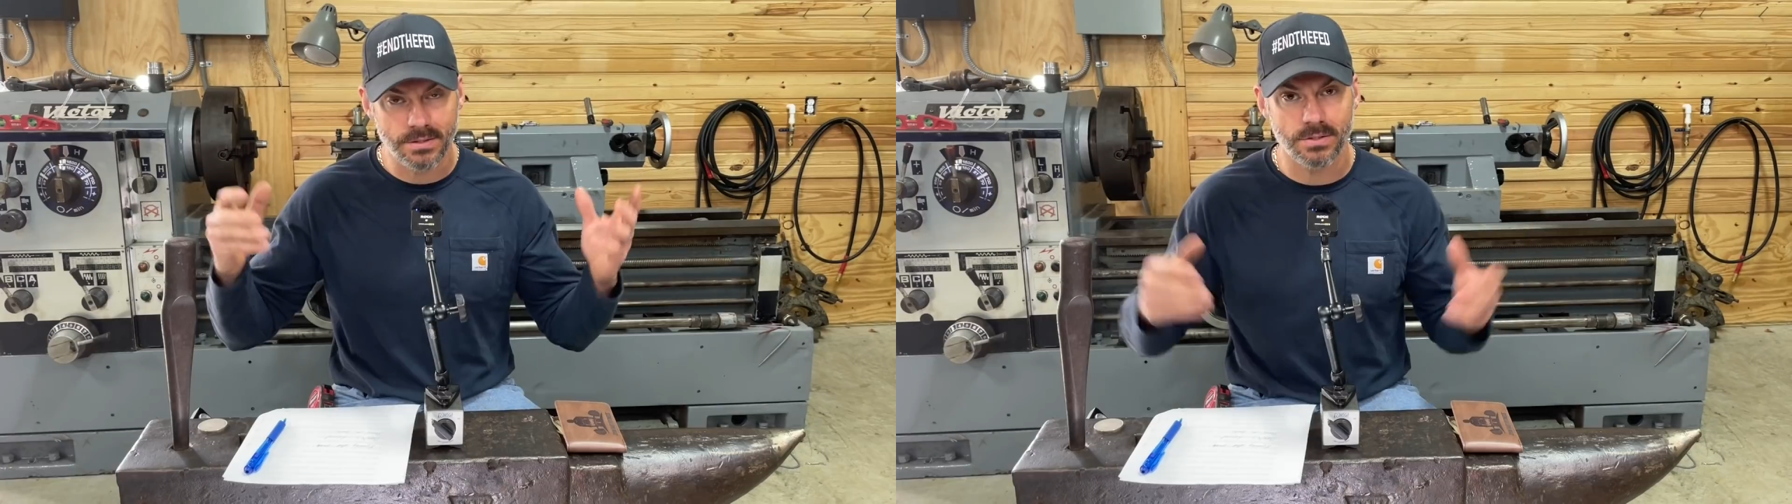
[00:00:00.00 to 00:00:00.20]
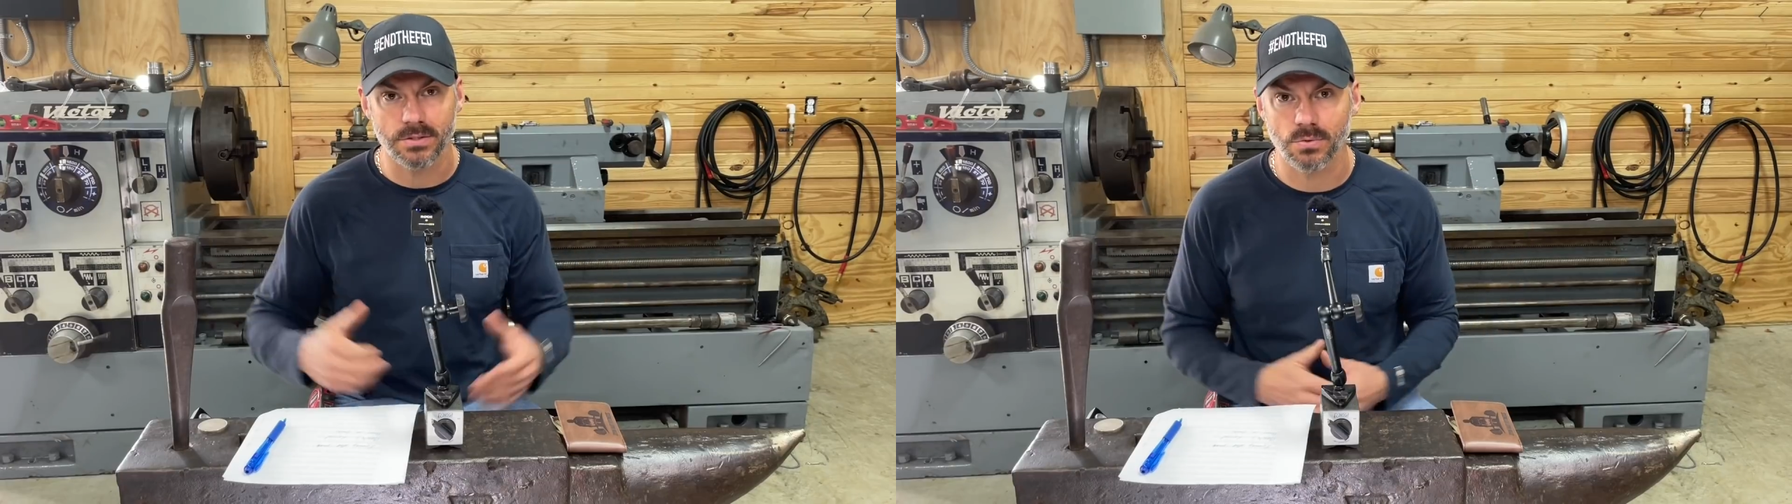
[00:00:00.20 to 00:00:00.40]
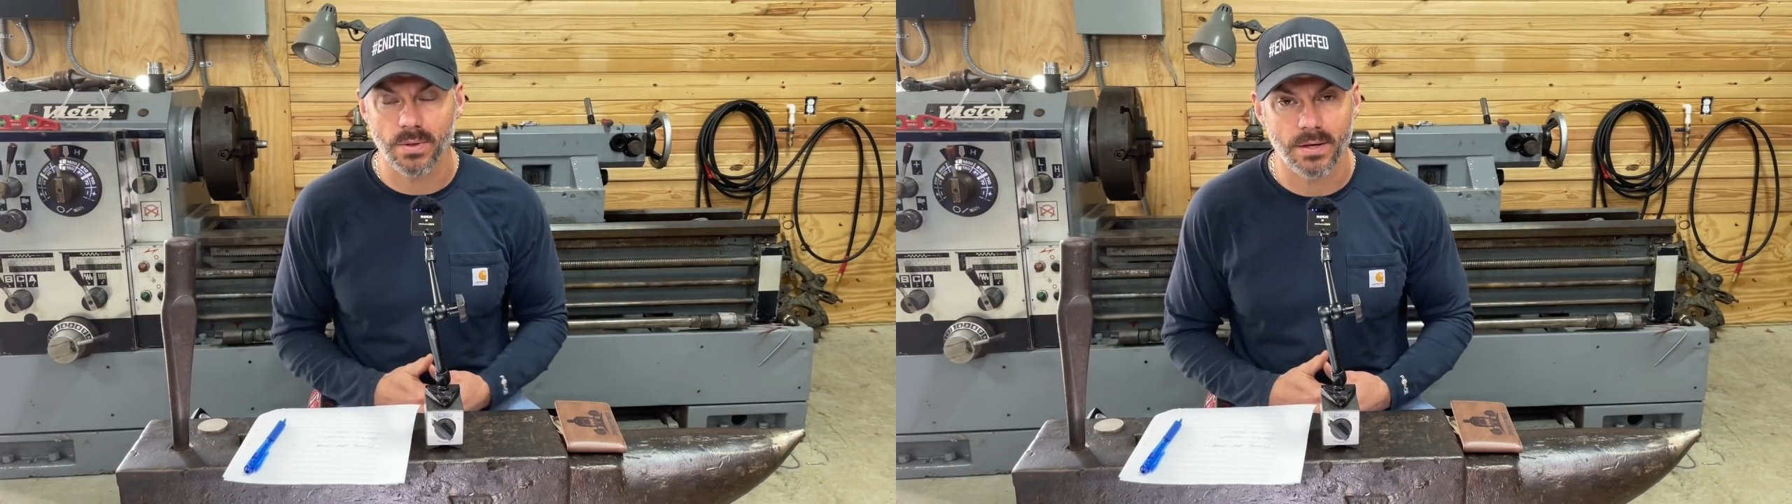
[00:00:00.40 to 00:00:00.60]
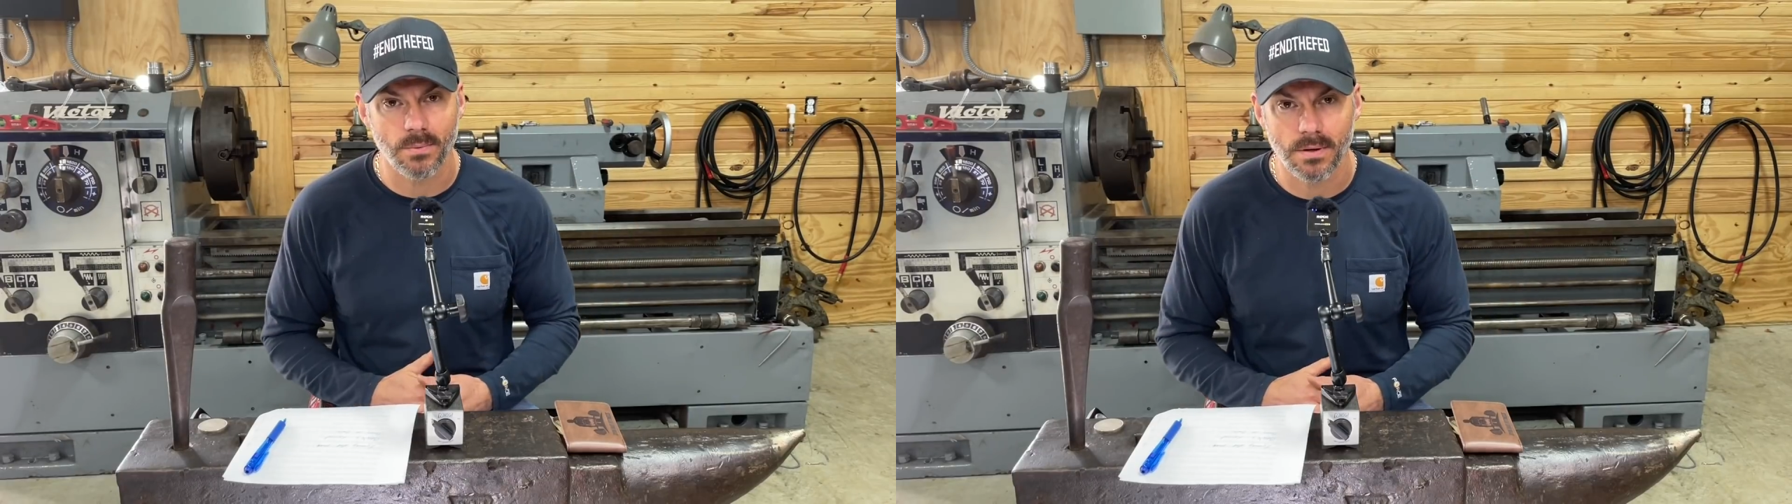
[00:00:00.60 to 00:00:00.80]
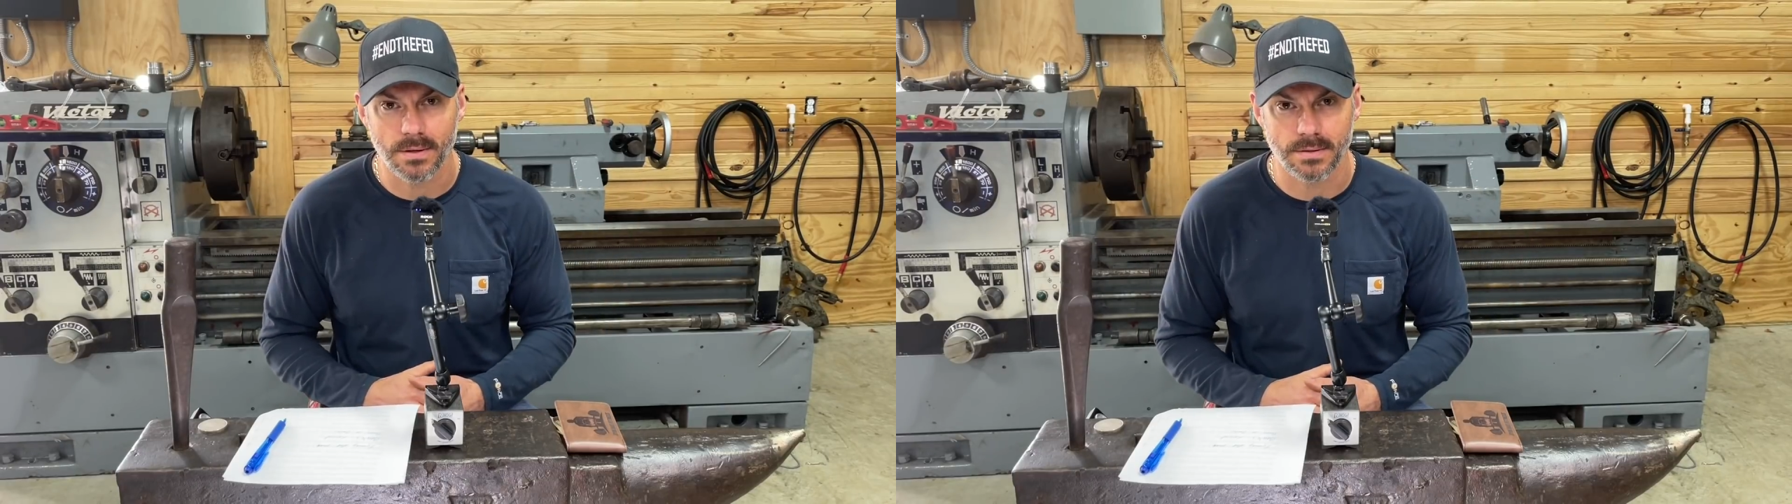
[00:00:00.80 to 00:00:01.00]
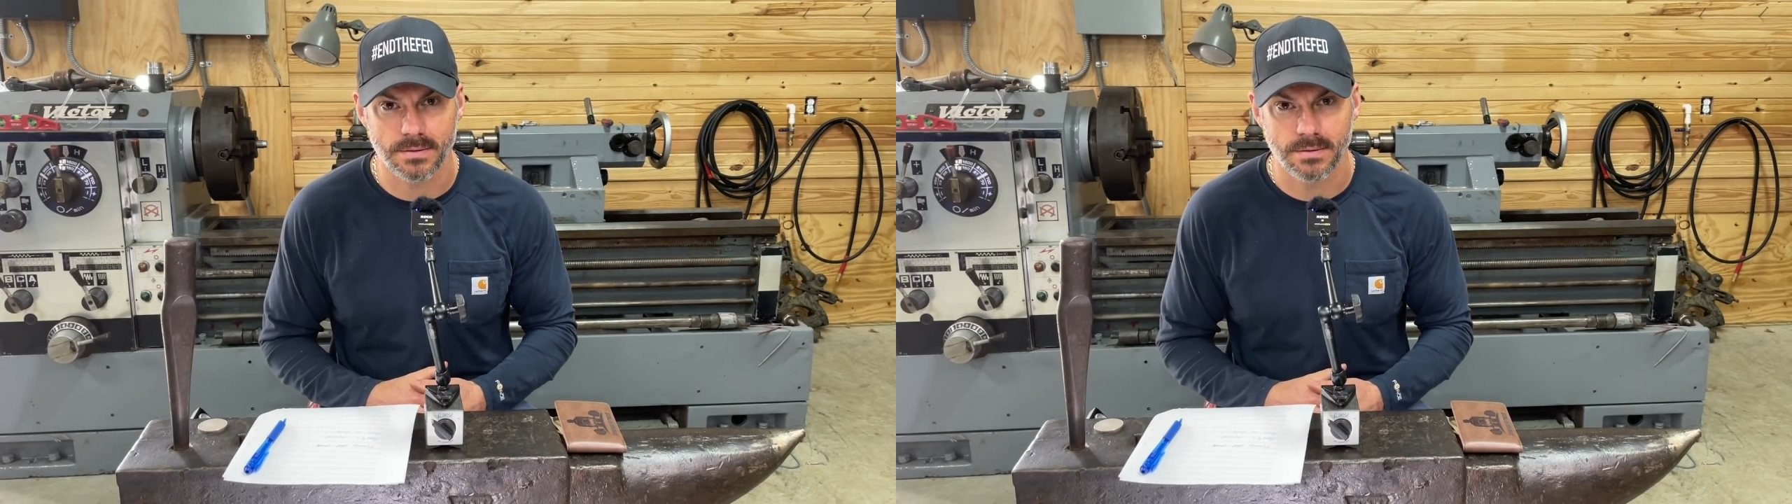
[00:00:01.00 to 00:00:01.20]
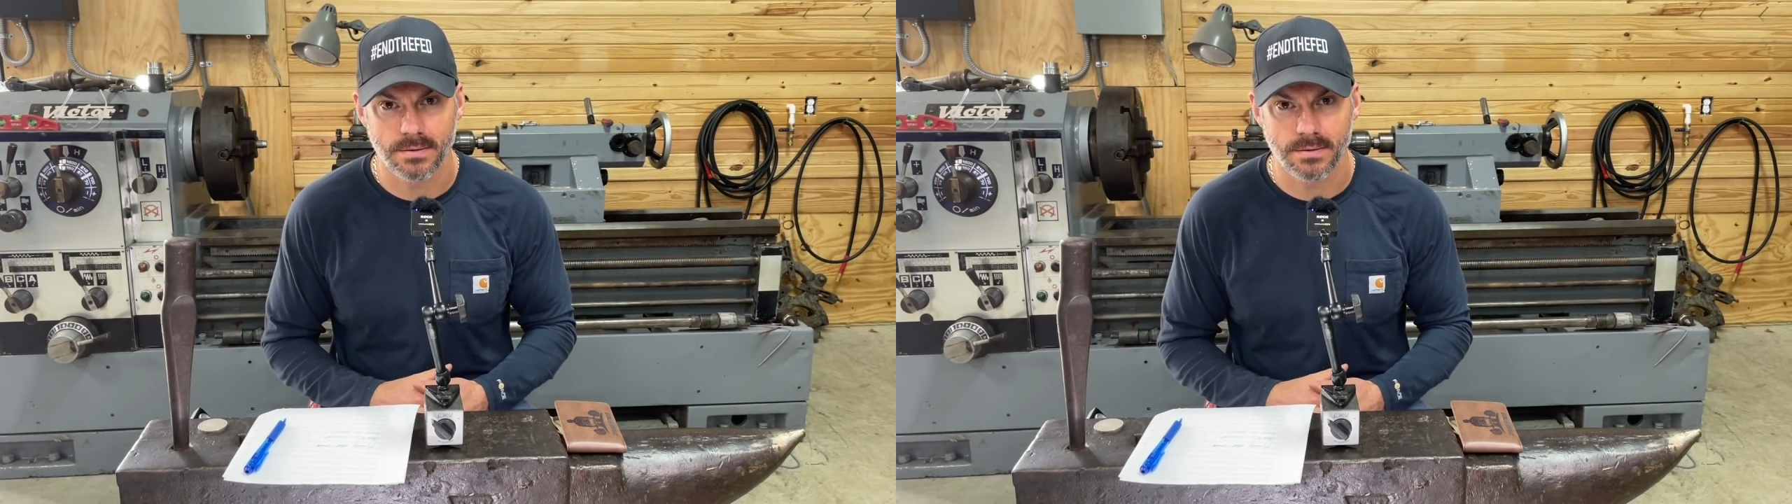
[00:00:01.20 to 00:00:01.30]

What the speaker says: just the way it works.